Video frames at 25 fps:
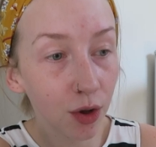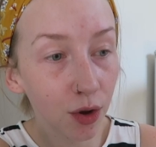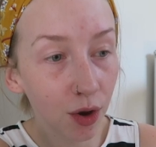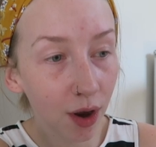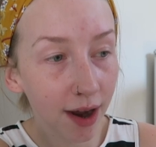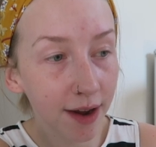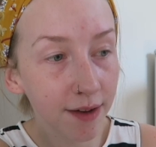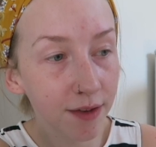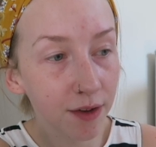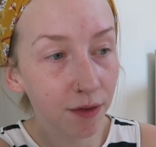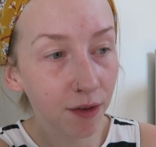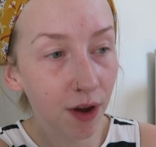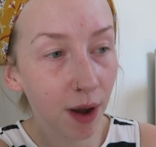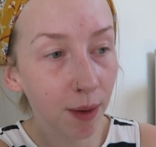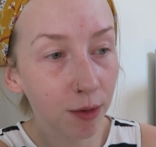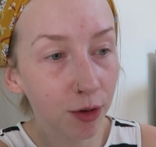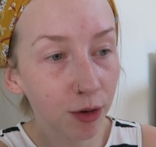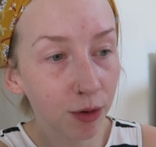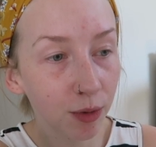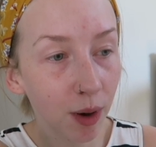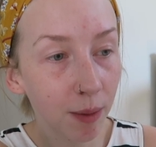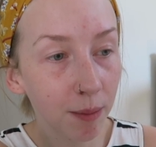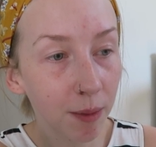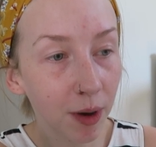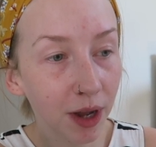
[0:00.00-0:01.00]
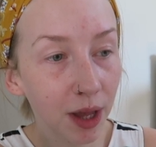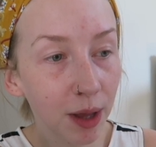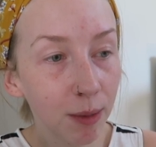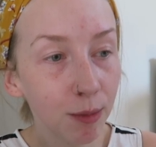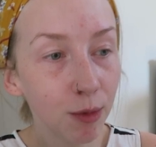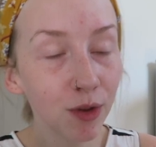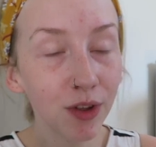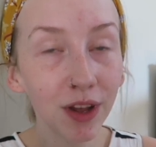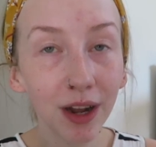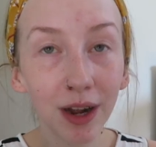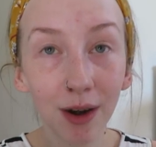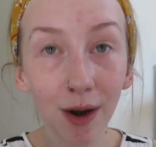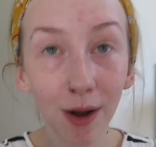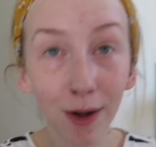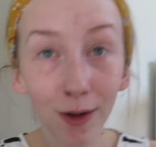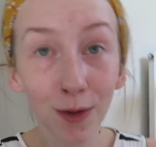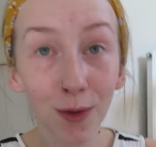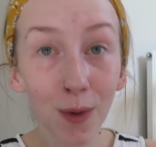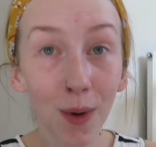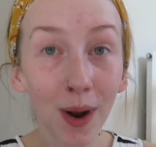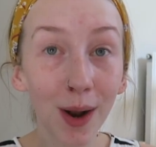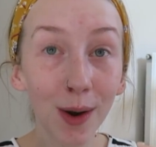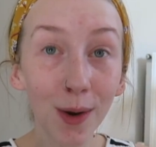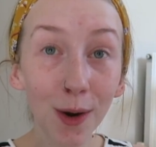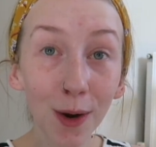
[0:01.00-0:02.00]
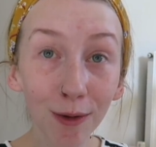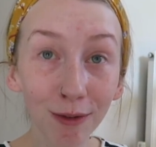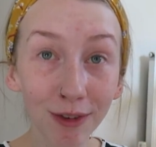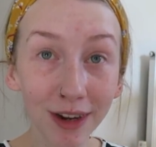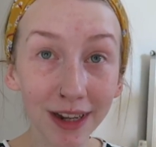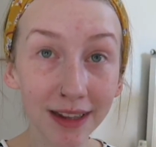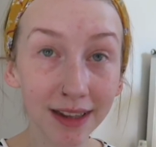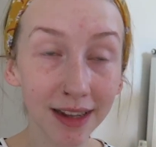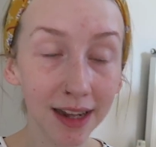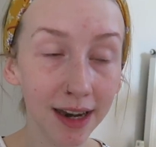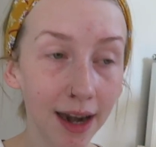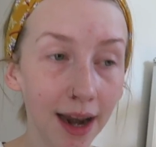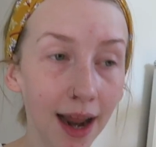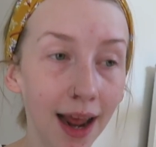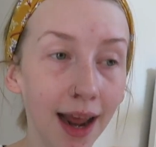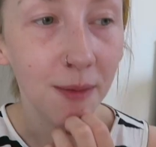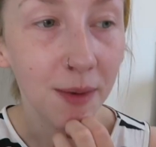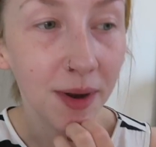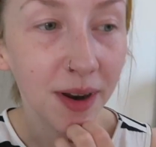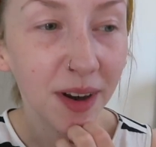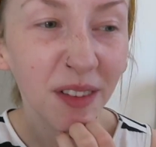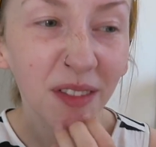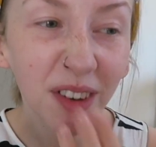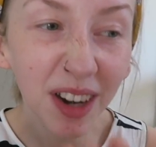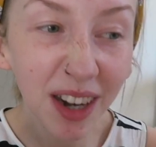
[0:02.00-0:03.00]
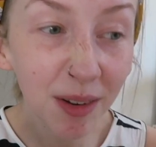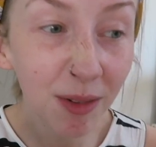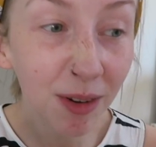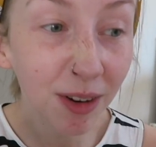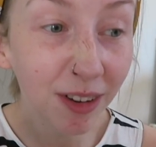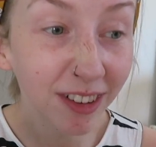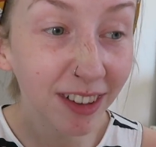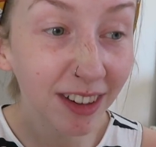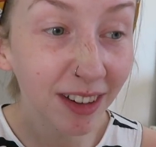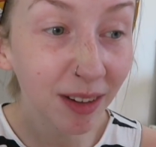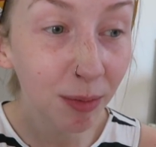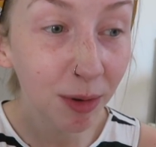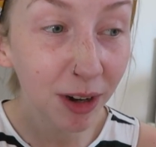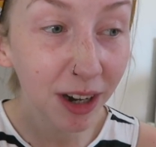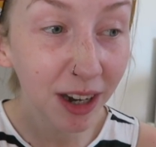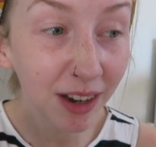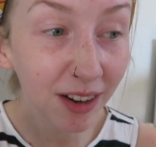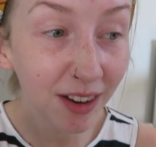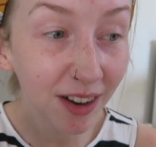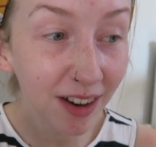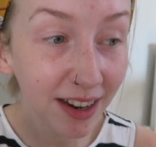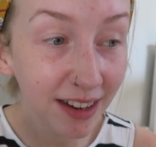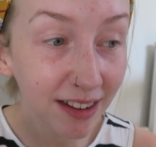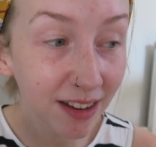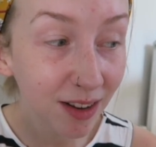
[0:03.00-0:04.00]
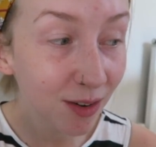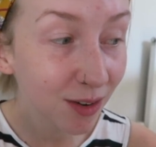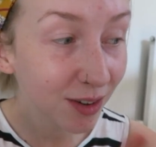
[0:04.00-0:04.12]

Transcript: You guys have come to our monkey music class quite a lot recently and I really wanted to bring you guys